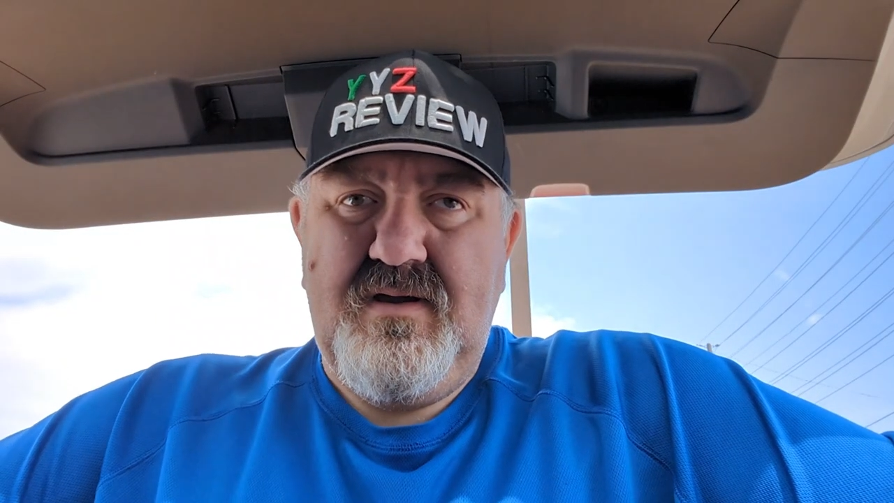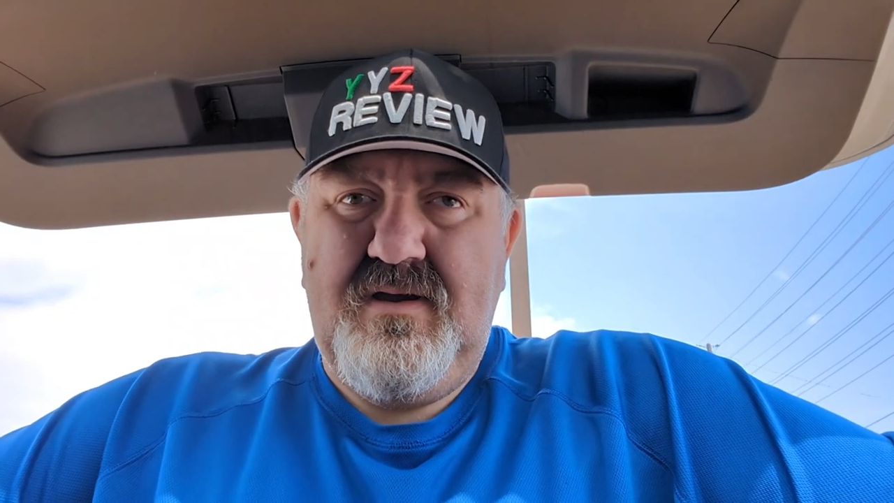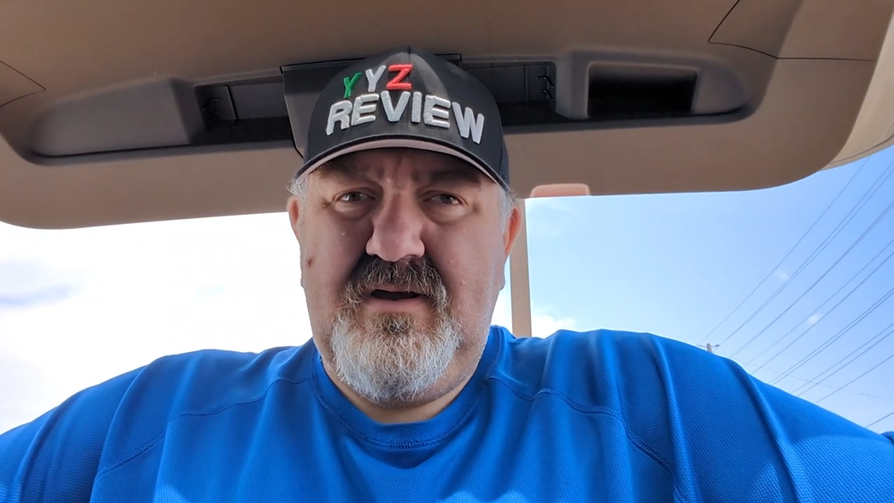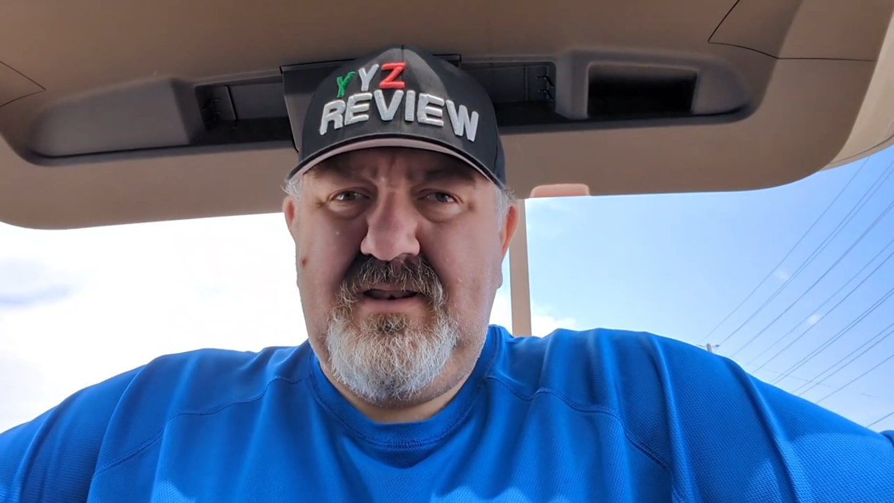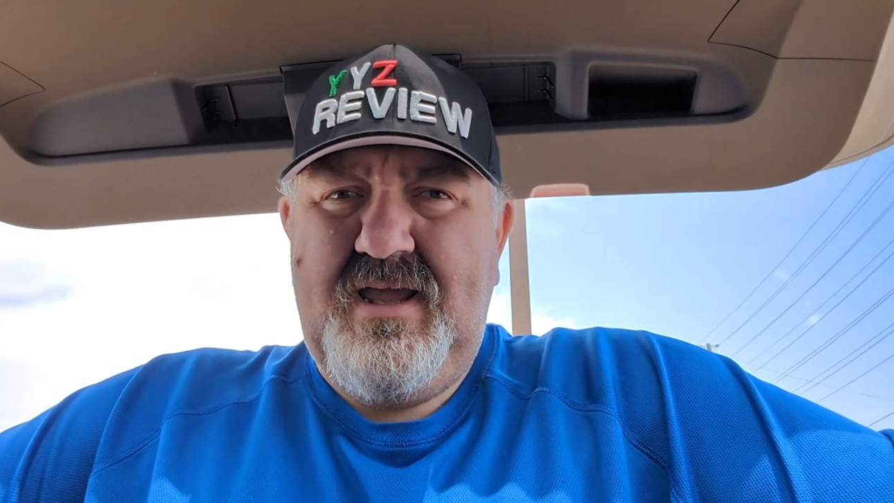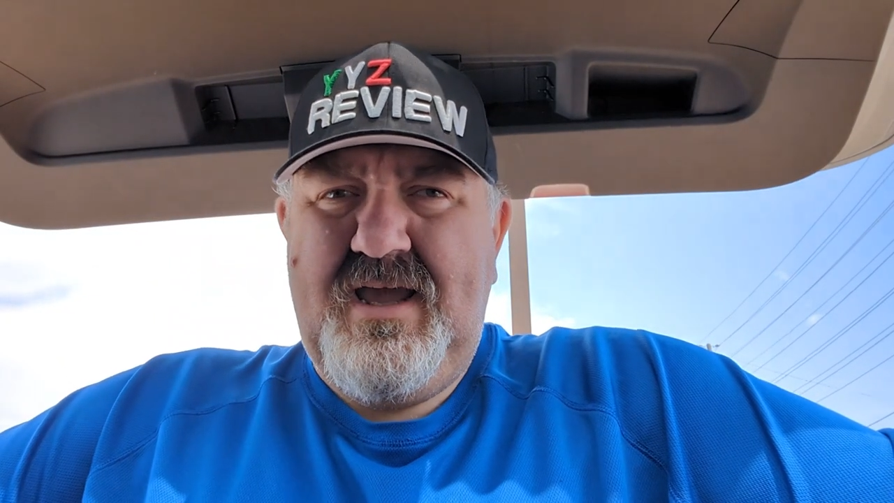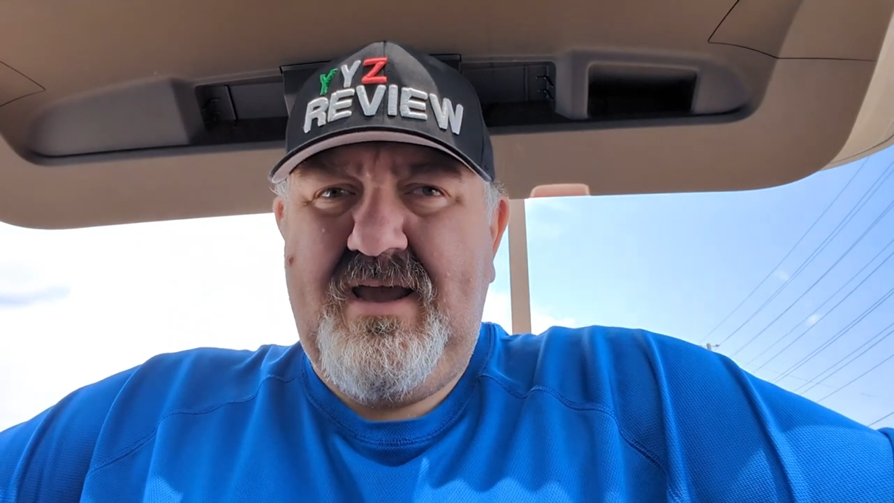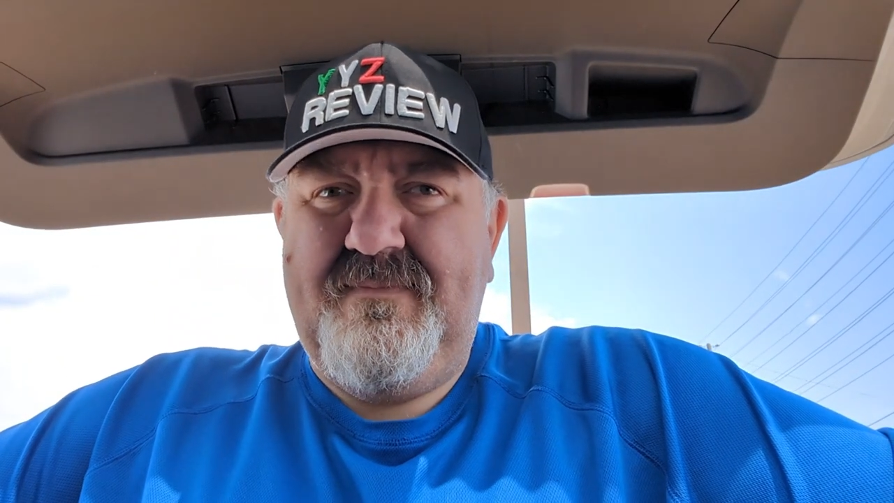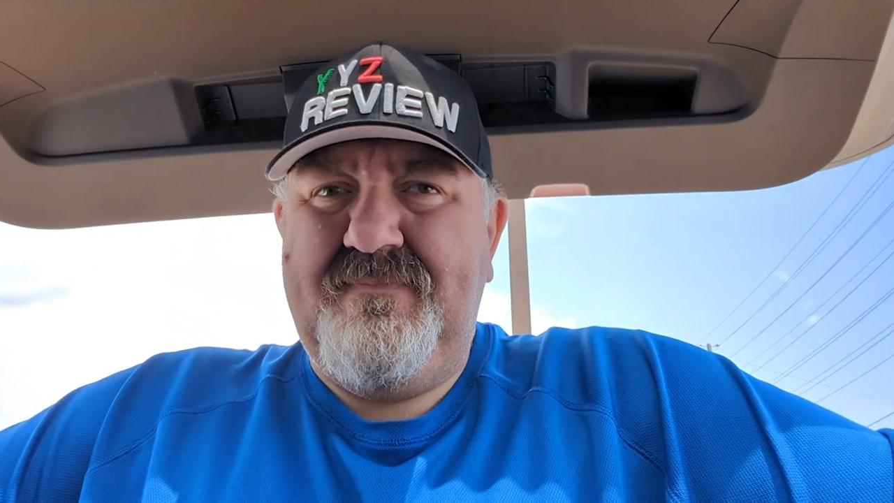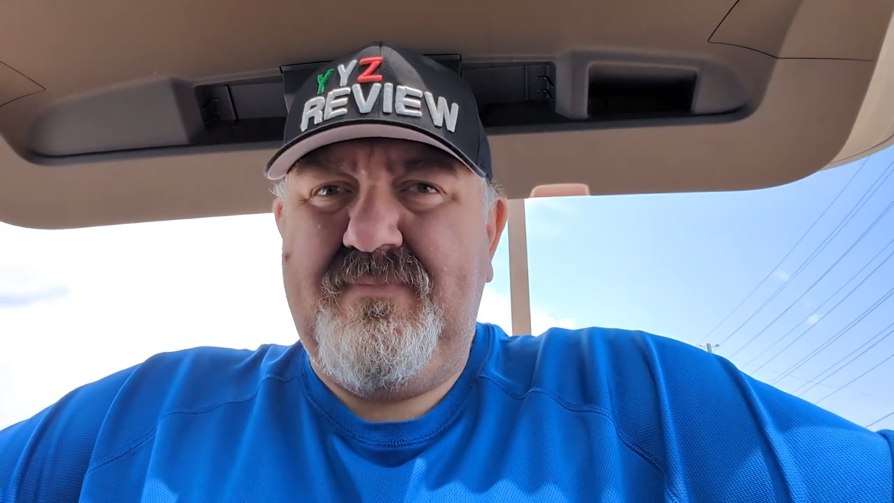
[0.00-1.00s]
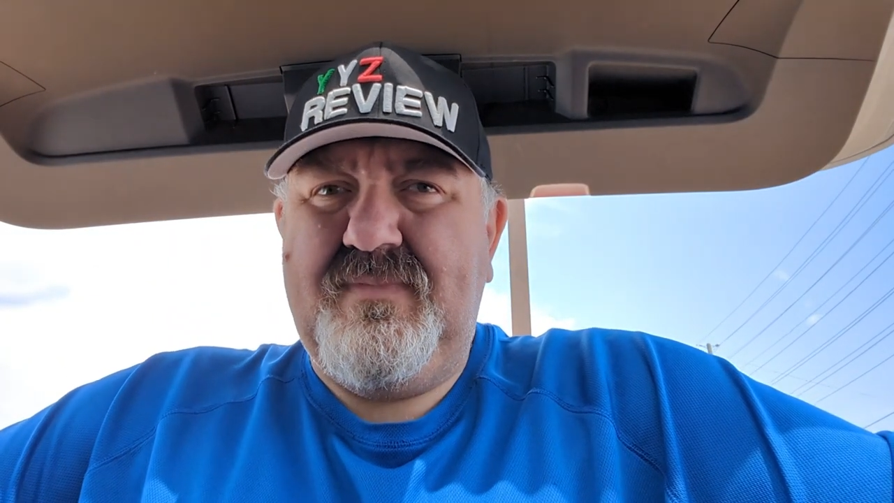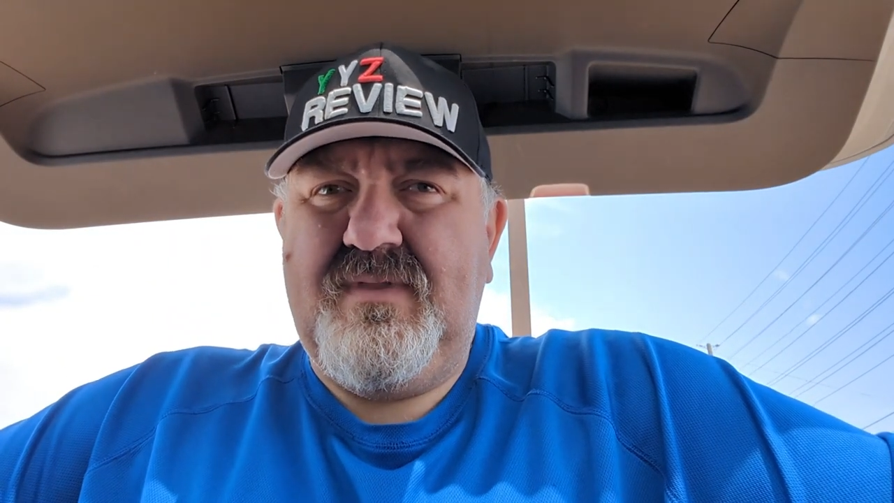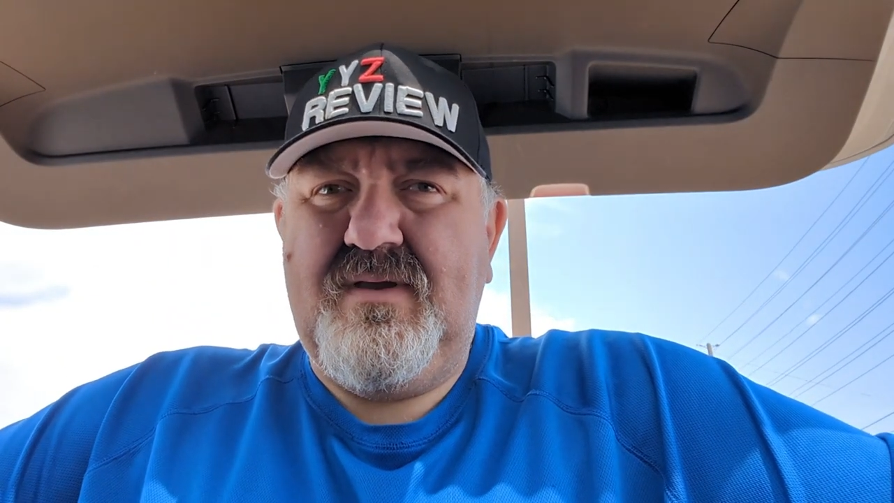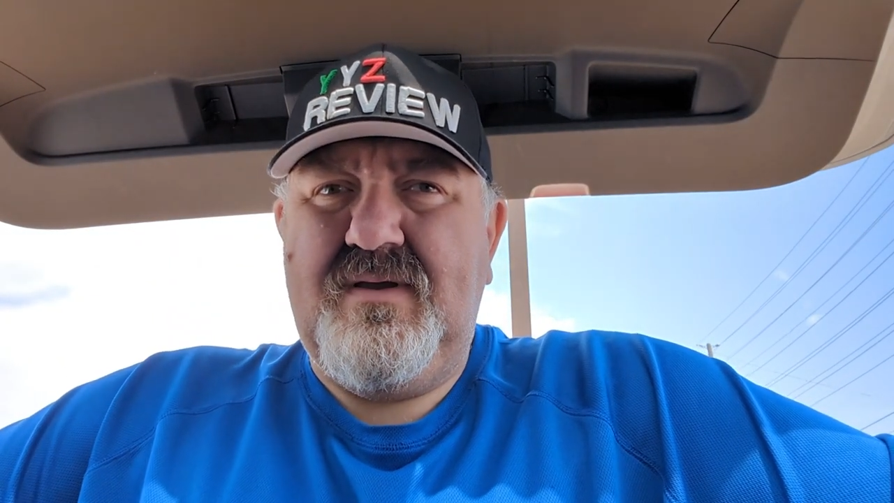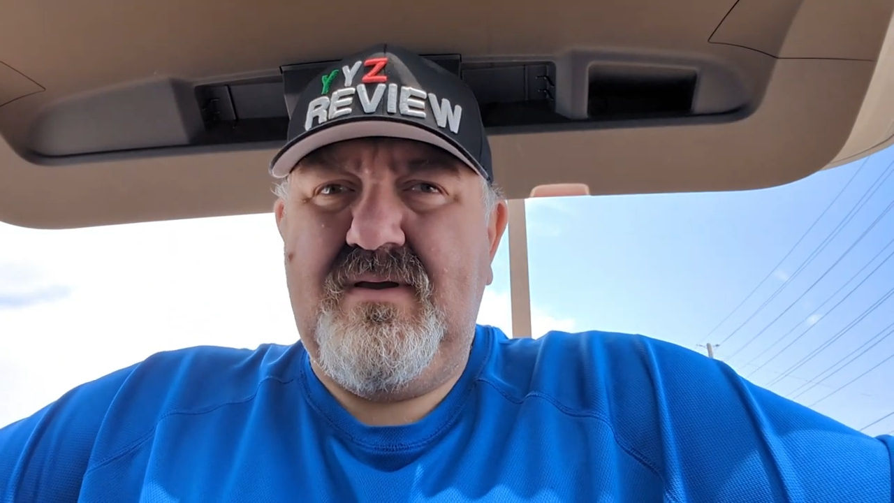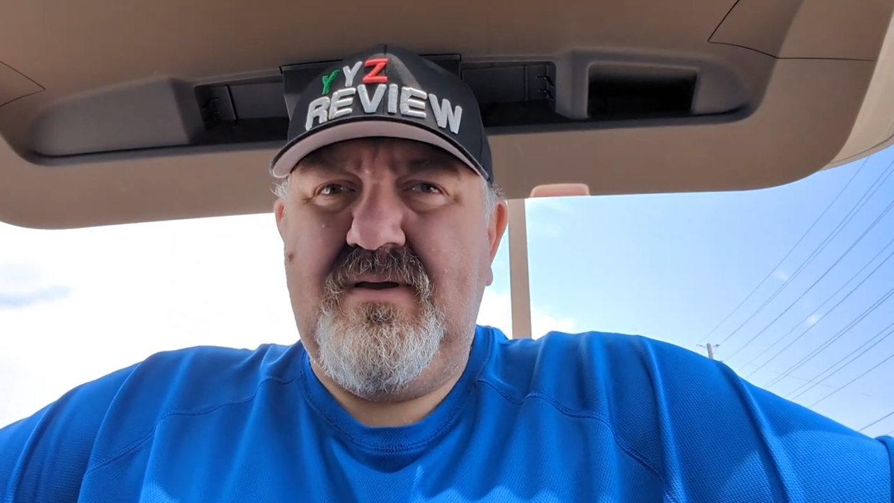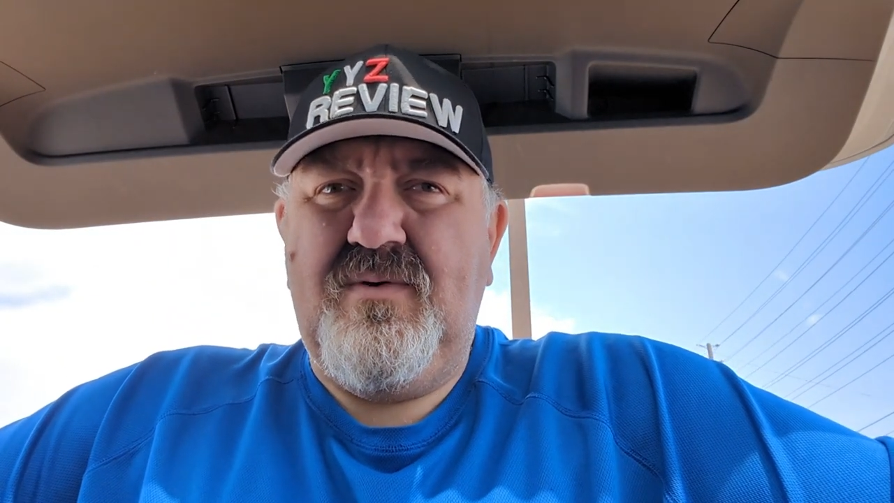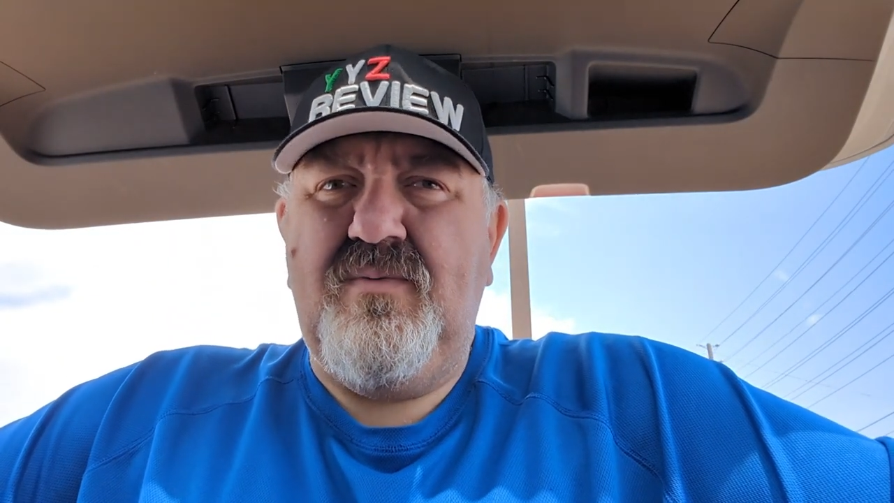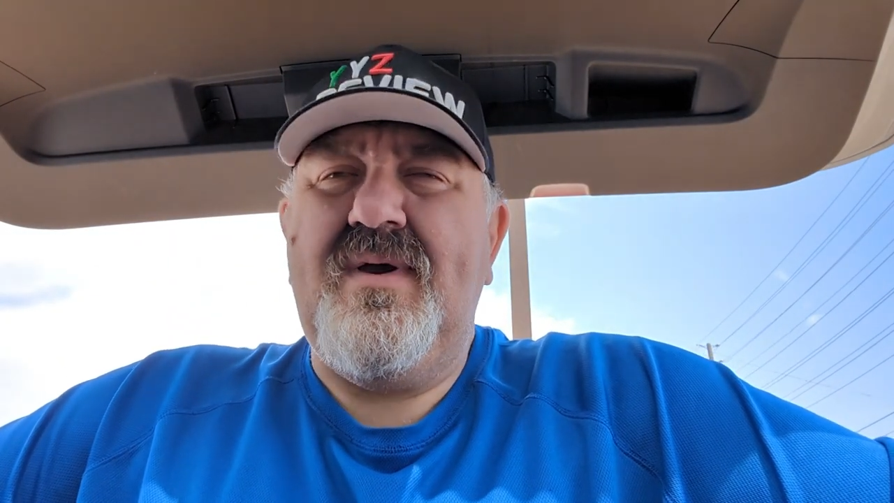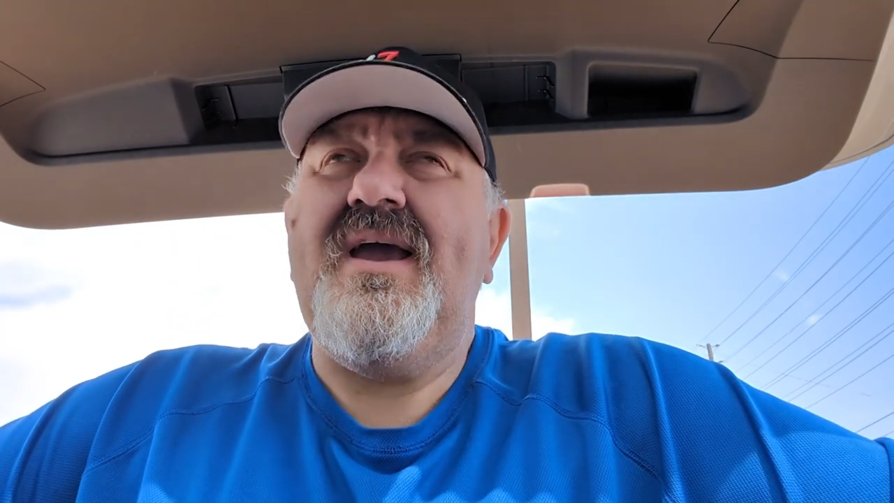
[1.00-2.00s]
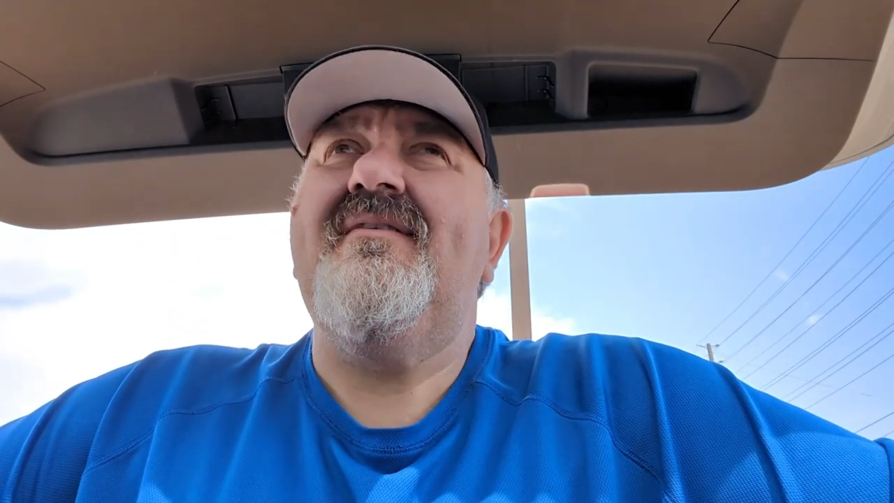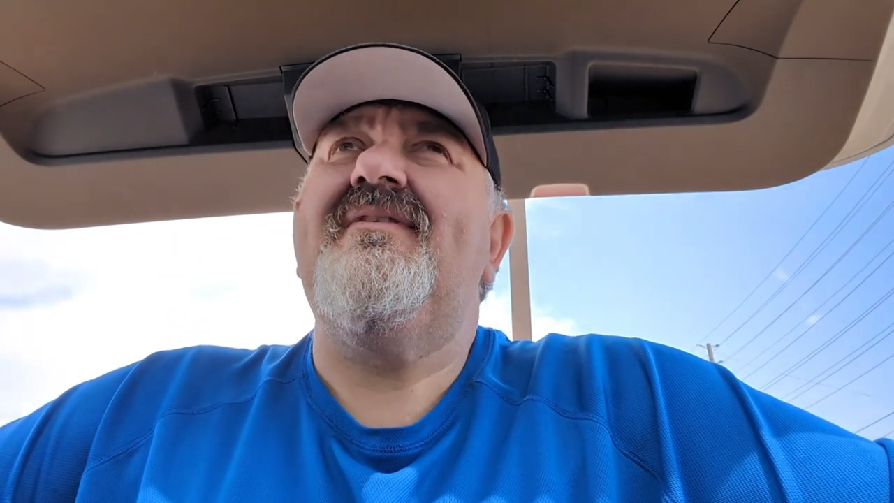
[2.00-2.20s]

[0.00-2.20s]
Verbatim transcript: Good day. We have